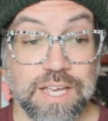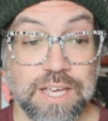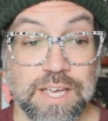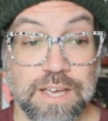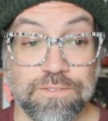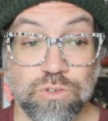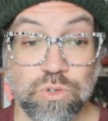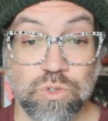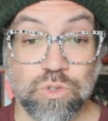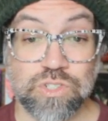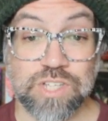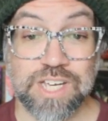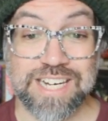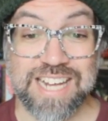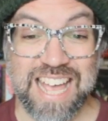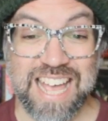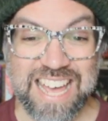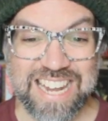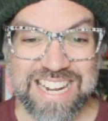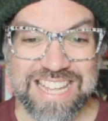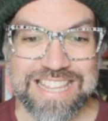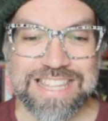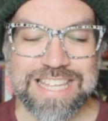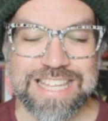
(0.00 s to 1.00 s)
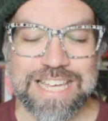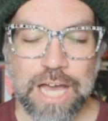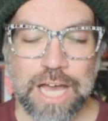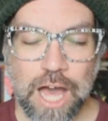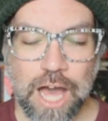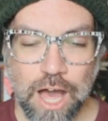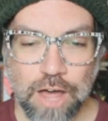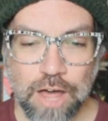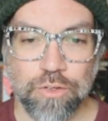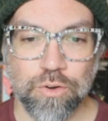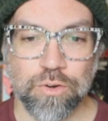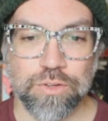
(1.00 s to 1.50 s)
If you said anything
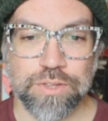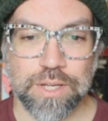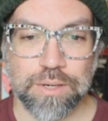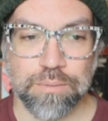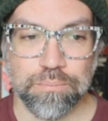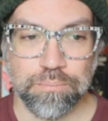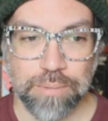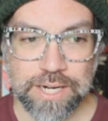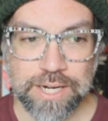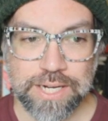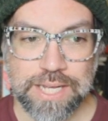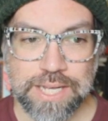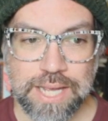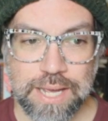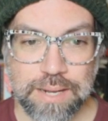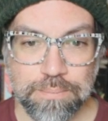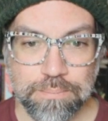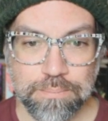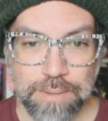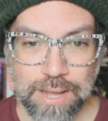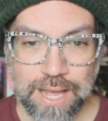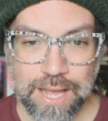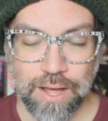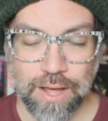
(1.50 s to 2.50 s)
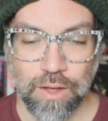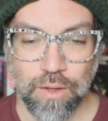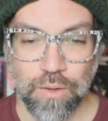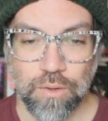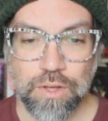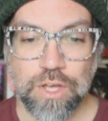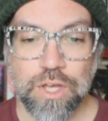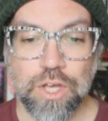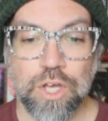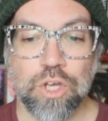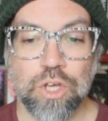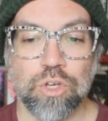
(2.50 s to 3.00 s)
other than bunny and bell,
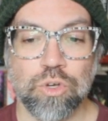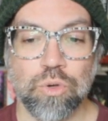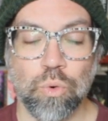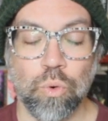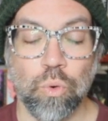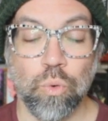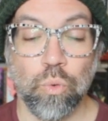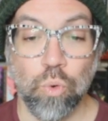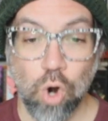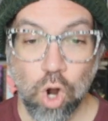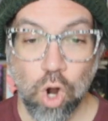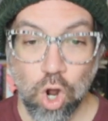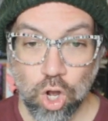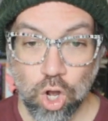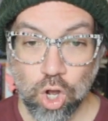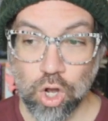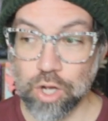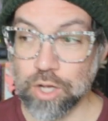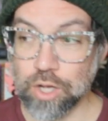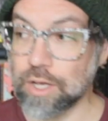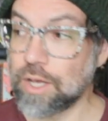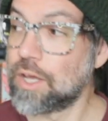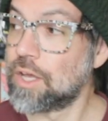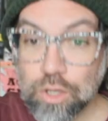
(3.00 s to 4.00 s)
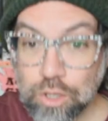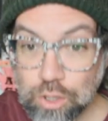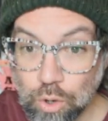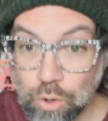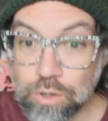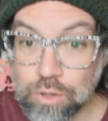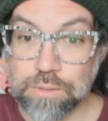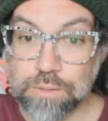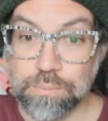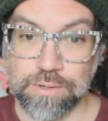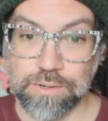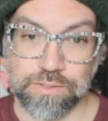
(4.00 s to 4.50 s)
you were wrong. Go
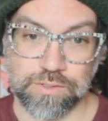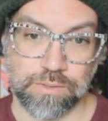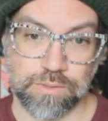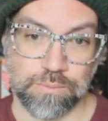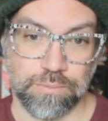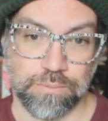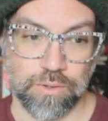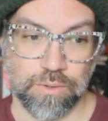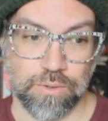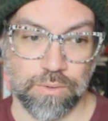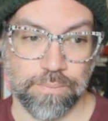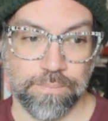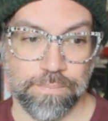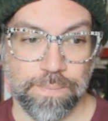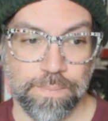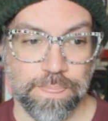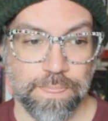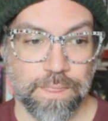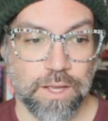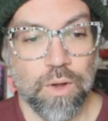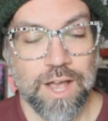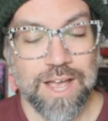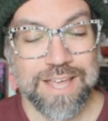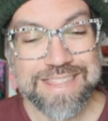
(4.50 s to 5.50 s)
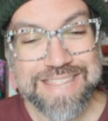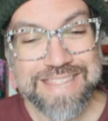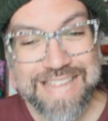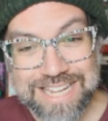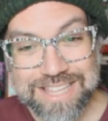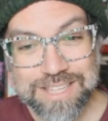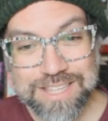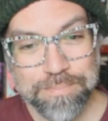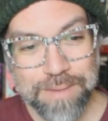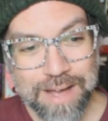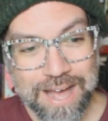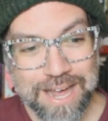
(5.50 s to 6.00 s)
to the principal. And then
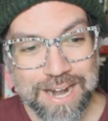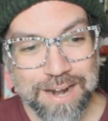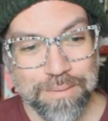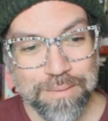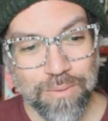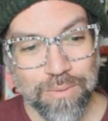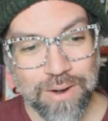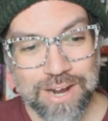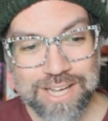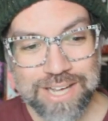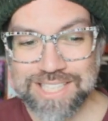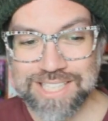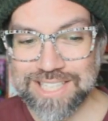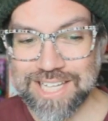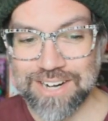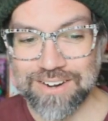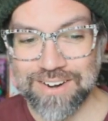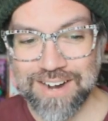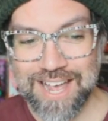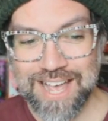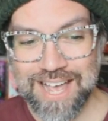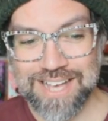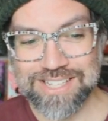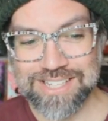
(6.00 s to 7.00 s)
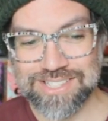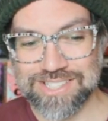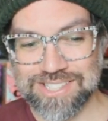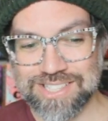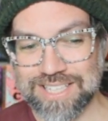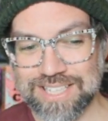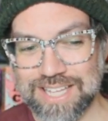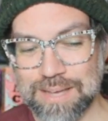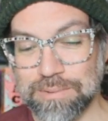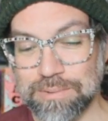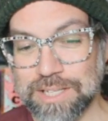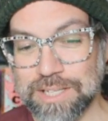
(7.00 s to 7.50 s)
at the bottom, write the letter S in the
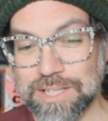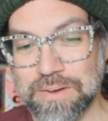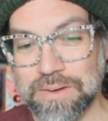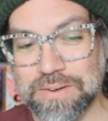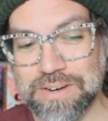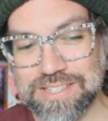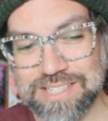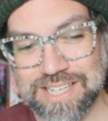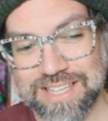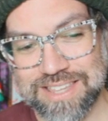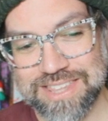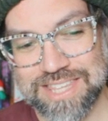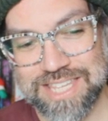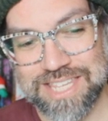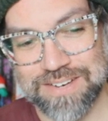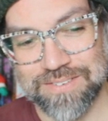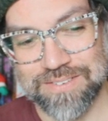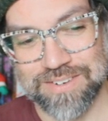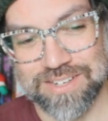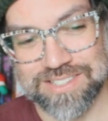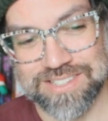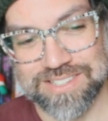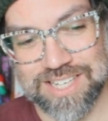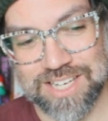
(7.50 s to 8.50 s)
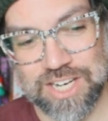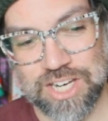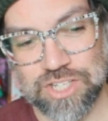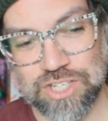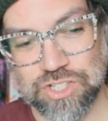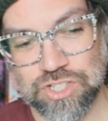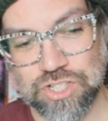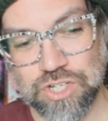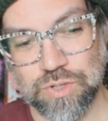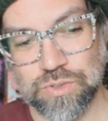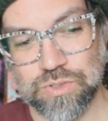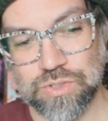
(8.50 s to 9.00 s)
line below. And it's that thing where it's like, it
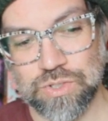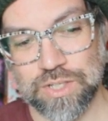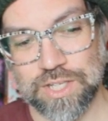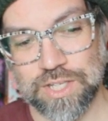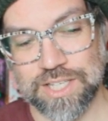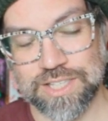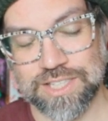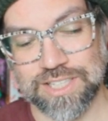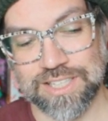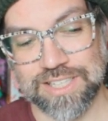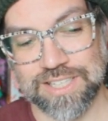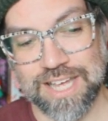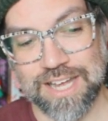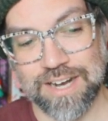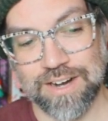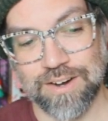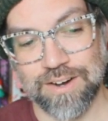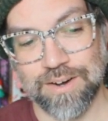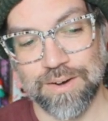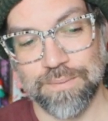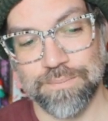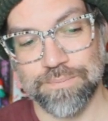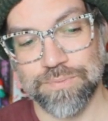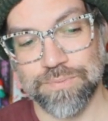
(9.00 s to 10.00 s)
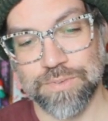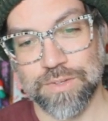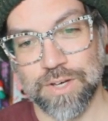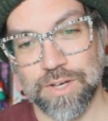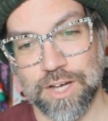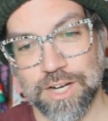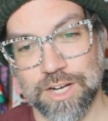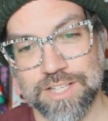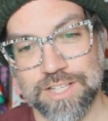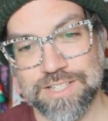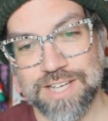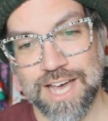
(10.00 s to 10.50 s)
shows you like the letter
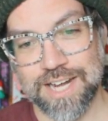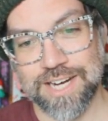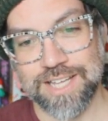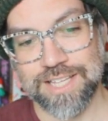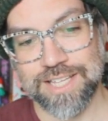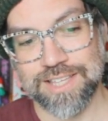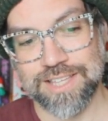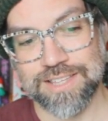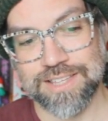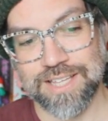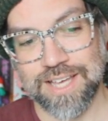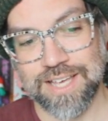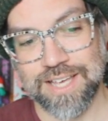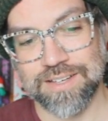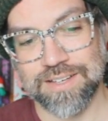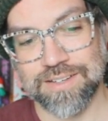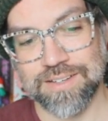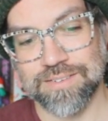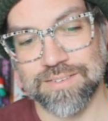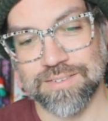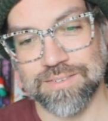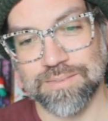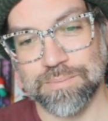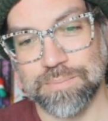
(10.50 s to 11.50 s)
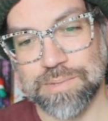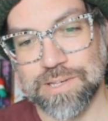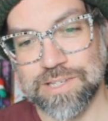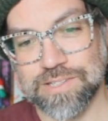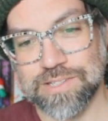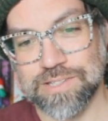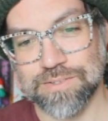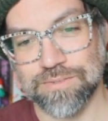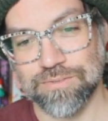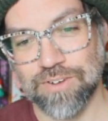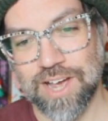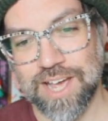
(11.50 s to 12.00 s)
on a dotted like
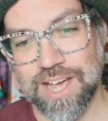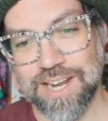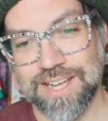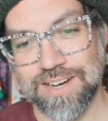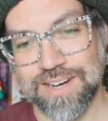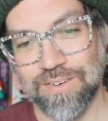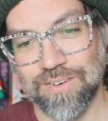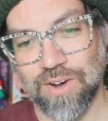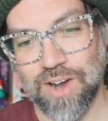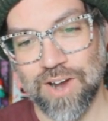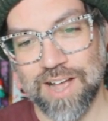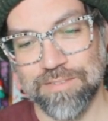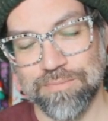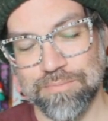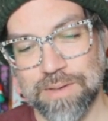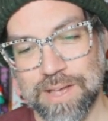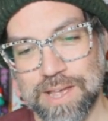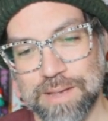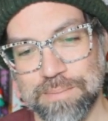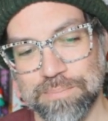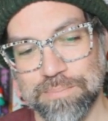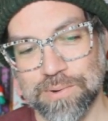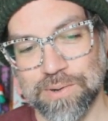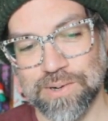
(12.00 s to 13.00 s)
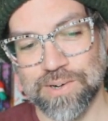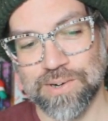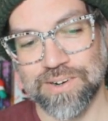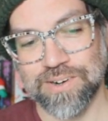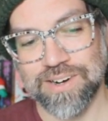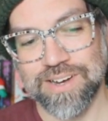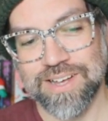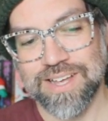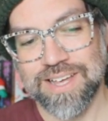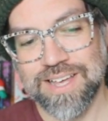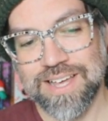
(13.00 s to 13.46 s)
piece of writing graph paper.